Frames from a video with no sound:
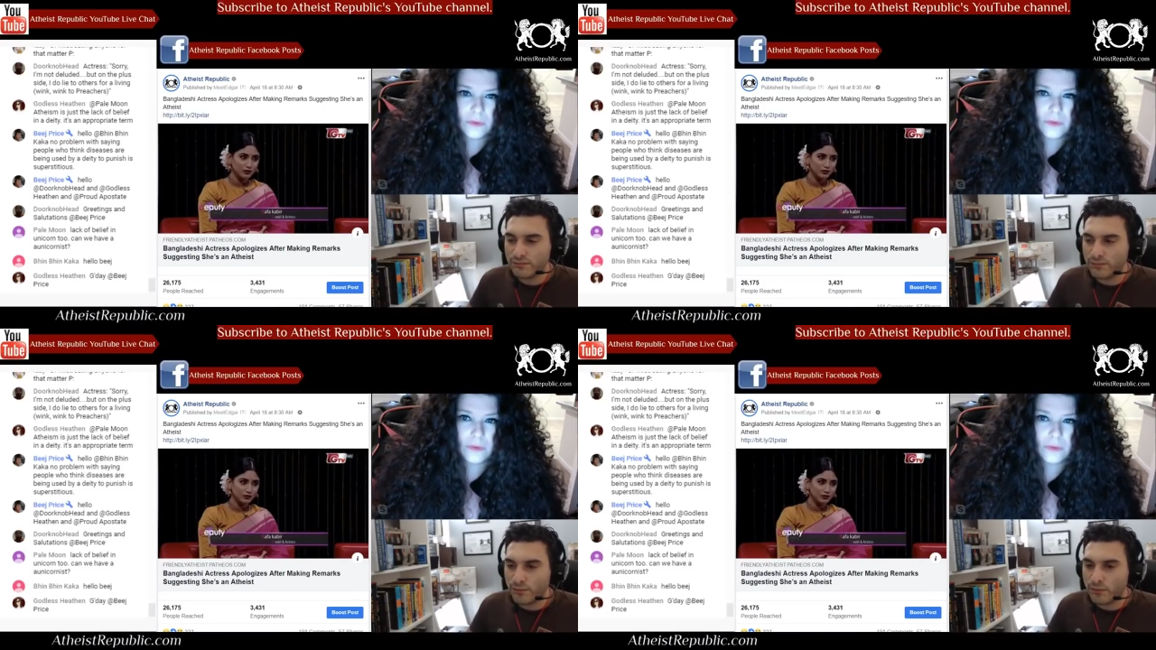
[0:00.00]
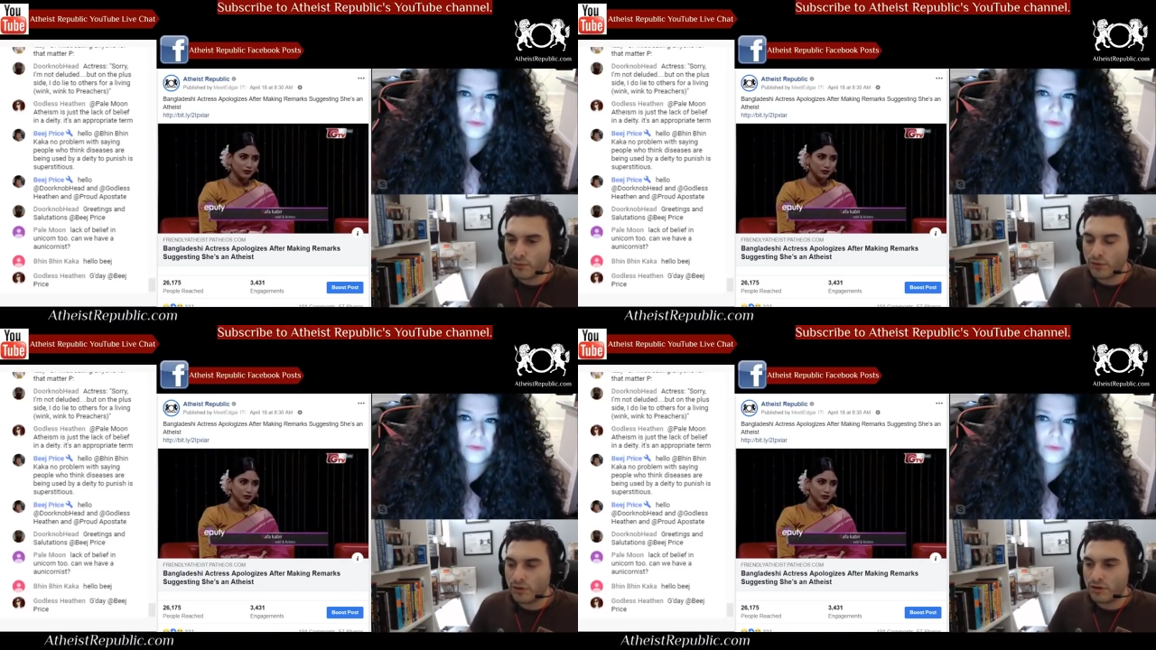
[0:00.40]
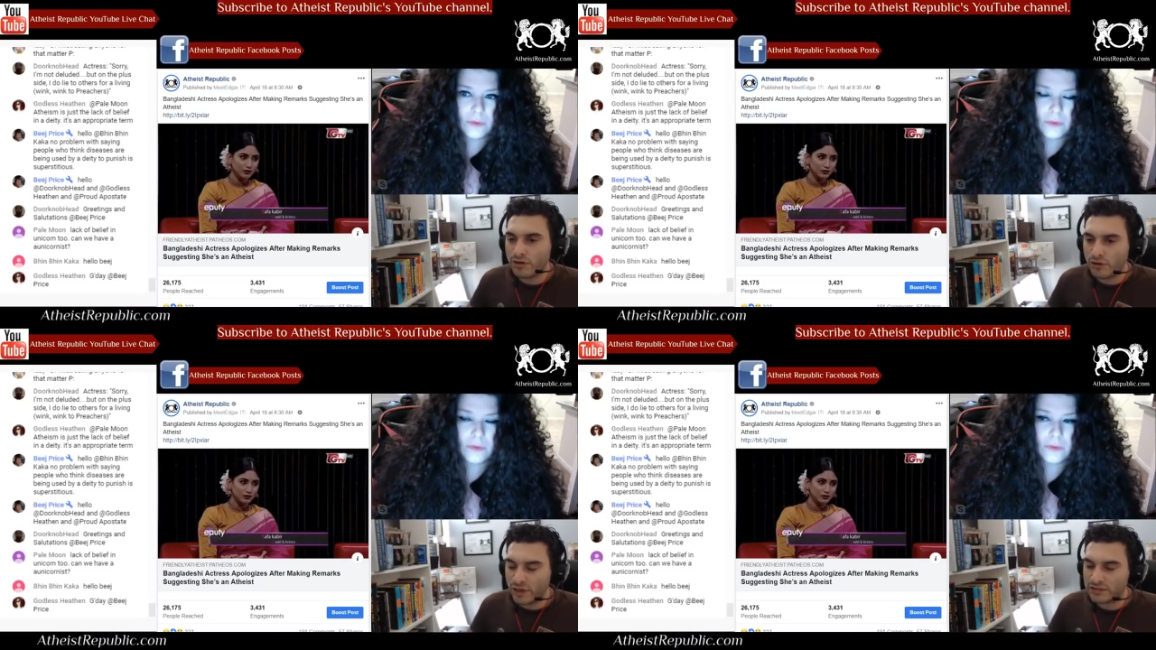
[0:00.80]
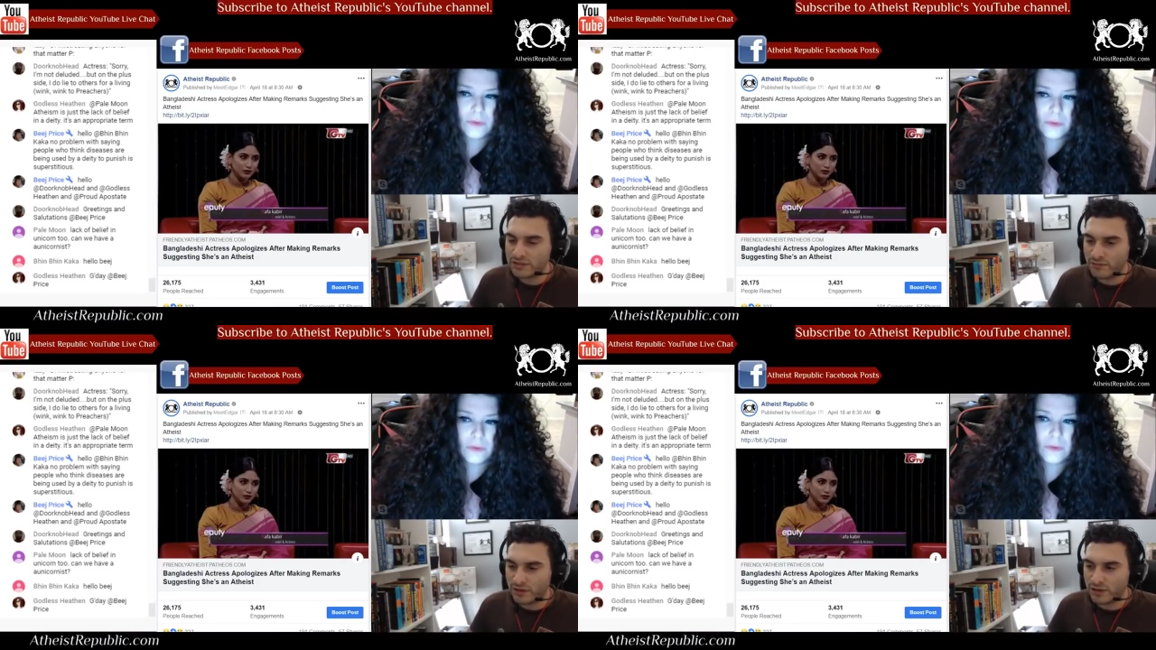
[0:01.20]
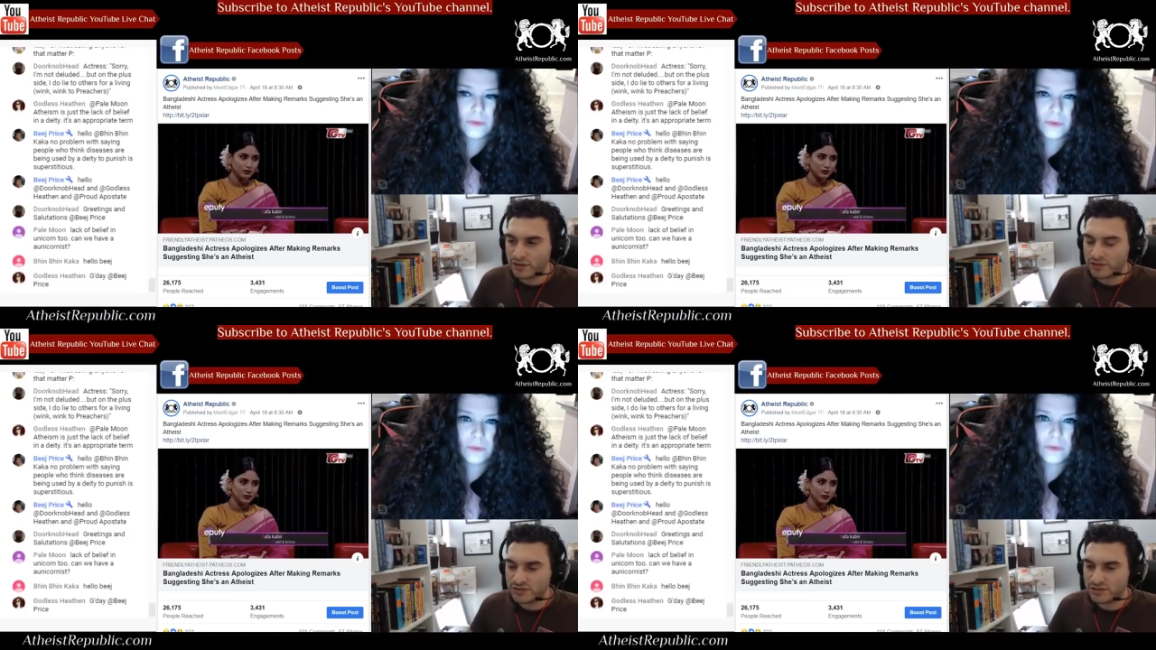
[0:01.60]
Speaker 1: for the rights of
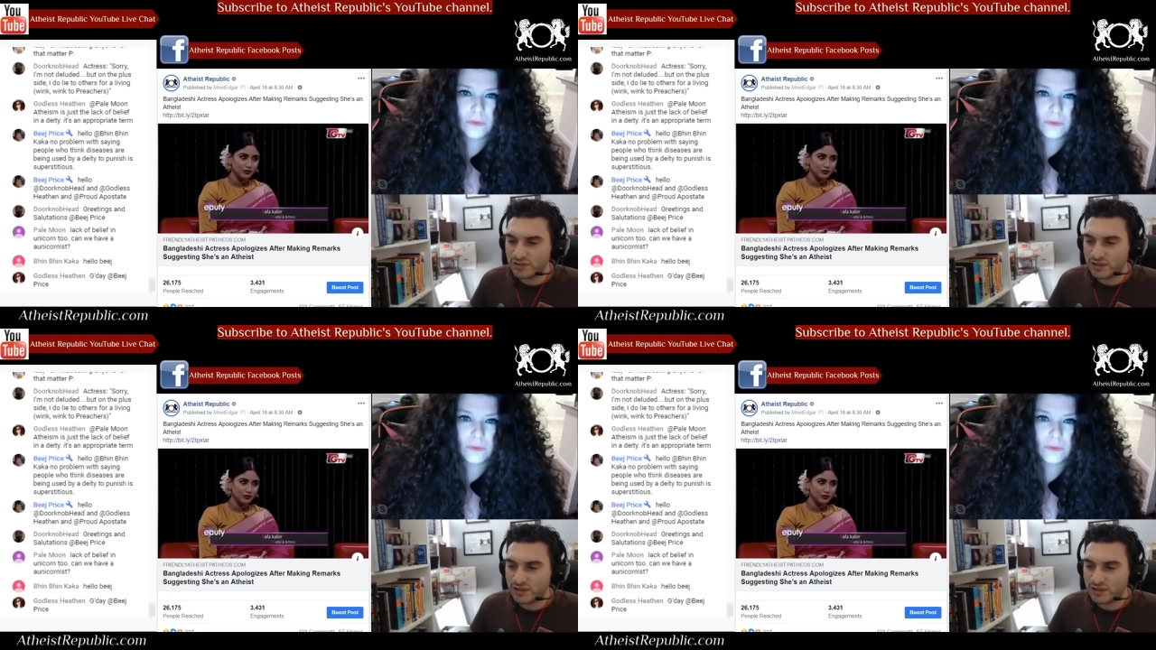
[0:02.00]
others.